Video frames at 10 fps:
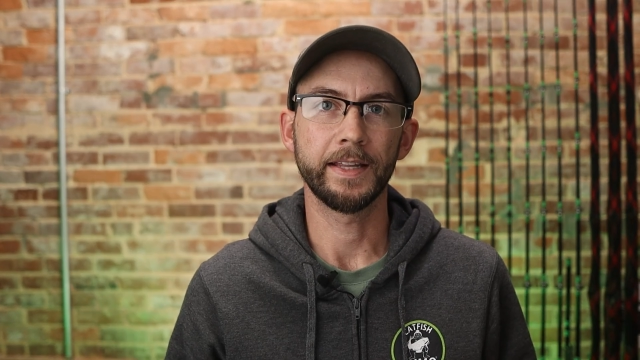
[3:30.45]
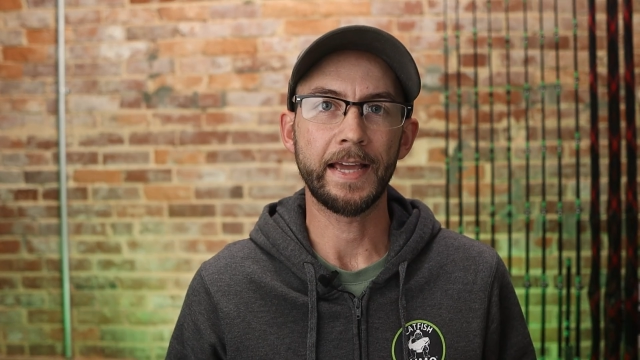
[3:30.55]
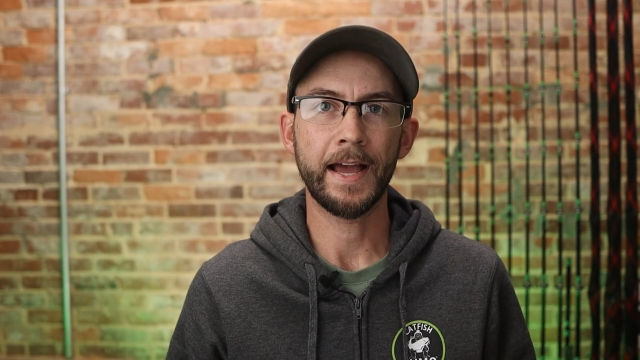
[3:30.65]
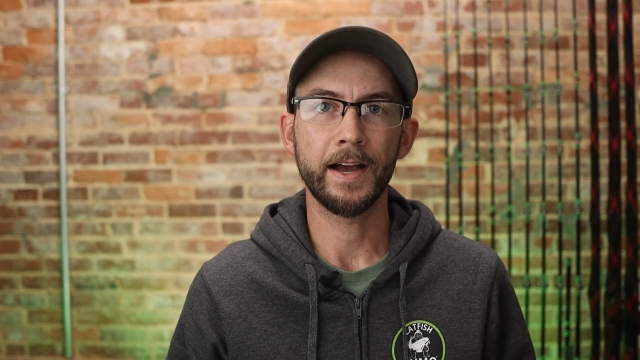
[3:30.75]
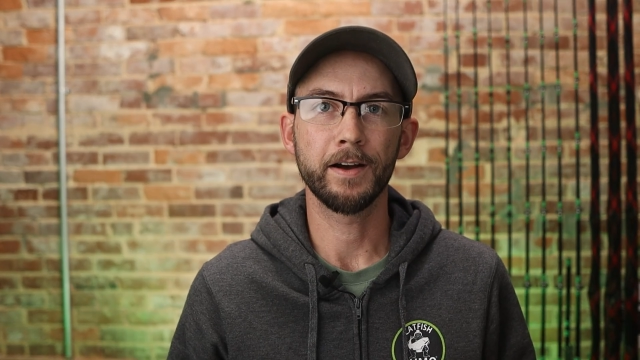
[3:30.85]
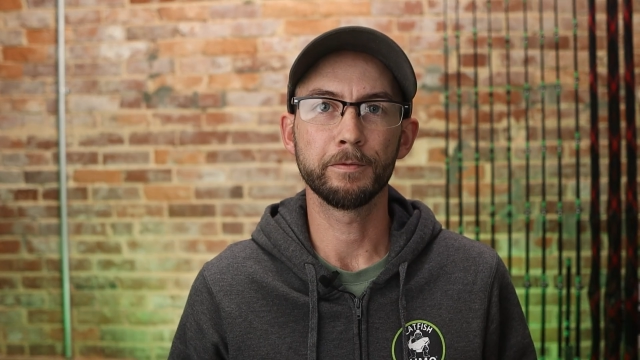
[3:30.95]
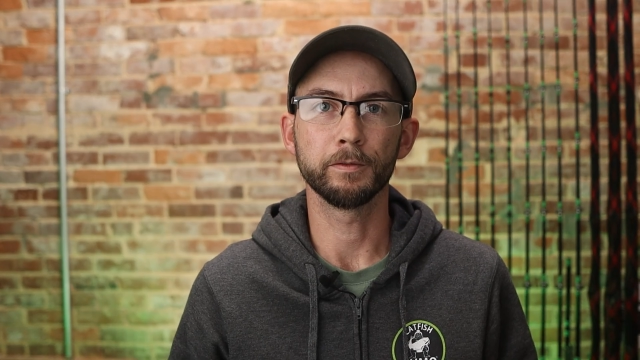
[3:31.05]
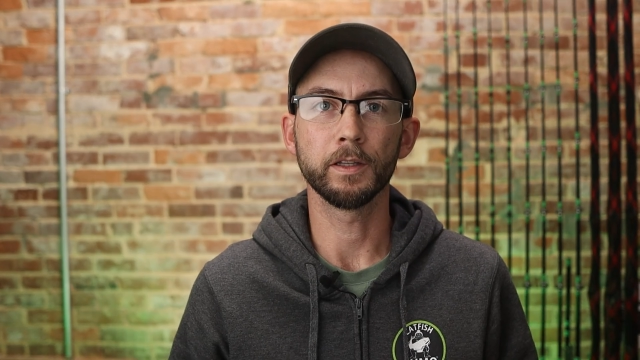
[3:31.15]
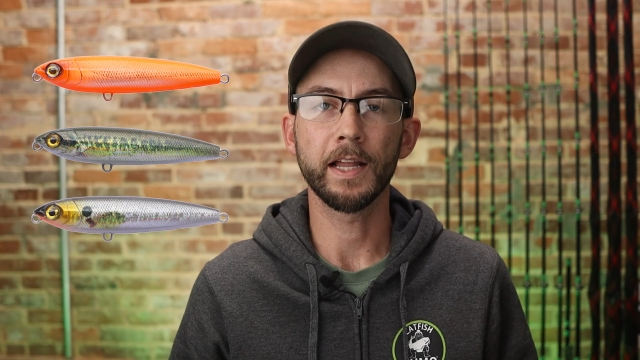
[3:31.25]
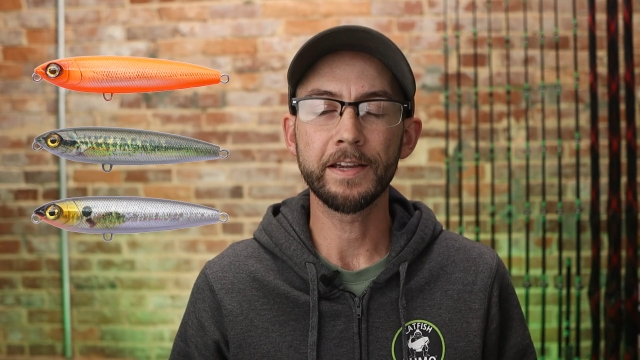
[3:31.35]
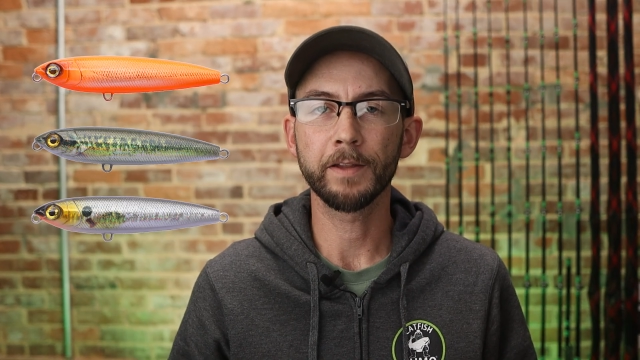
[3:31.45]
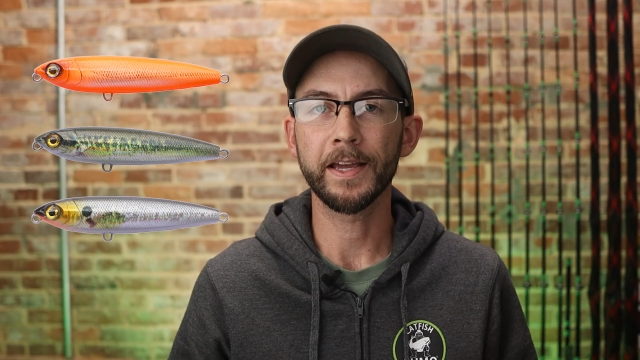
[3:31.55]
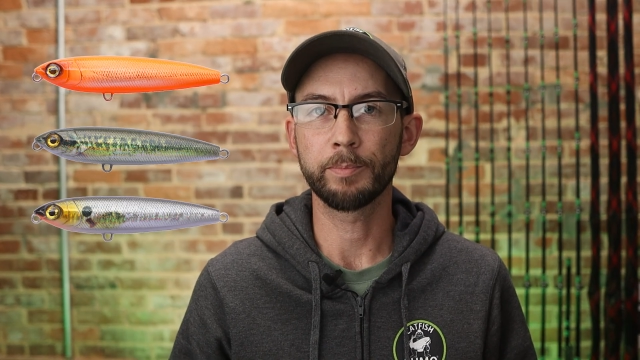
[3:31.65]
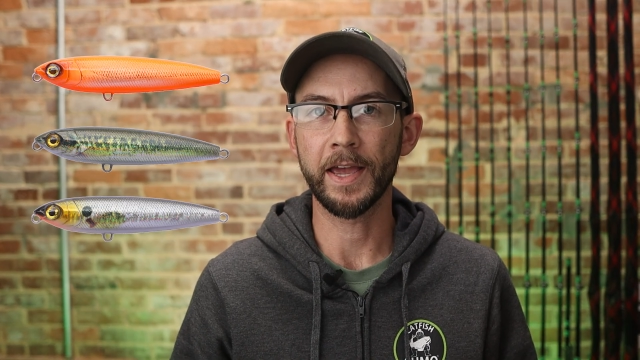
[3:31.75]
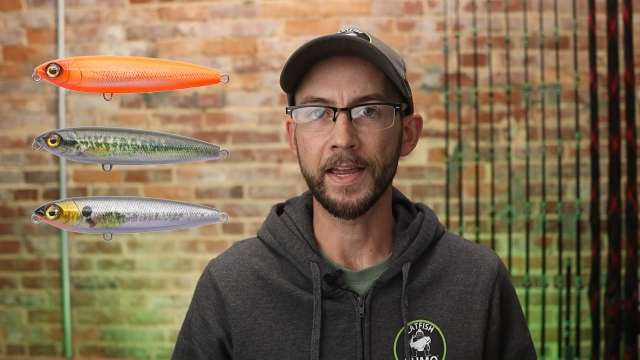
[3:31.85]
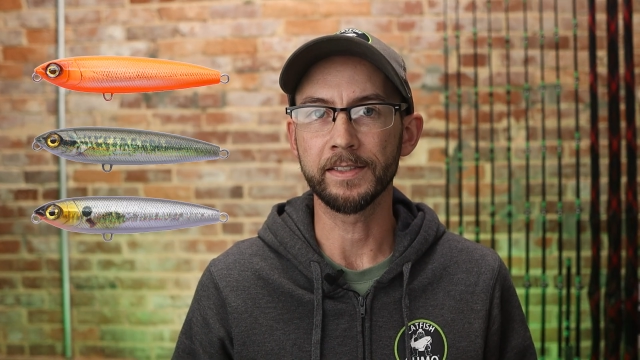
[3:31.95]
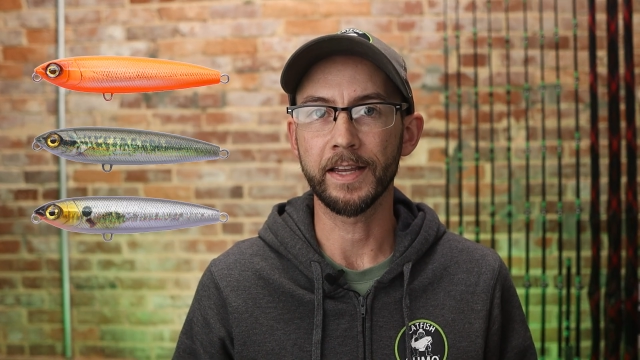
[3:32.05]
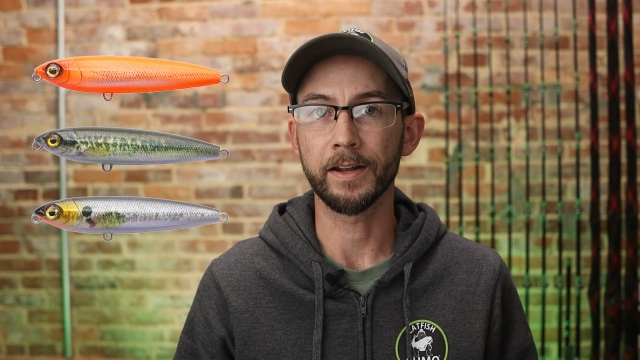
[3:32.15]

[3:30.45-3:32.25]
they have lifelike paint,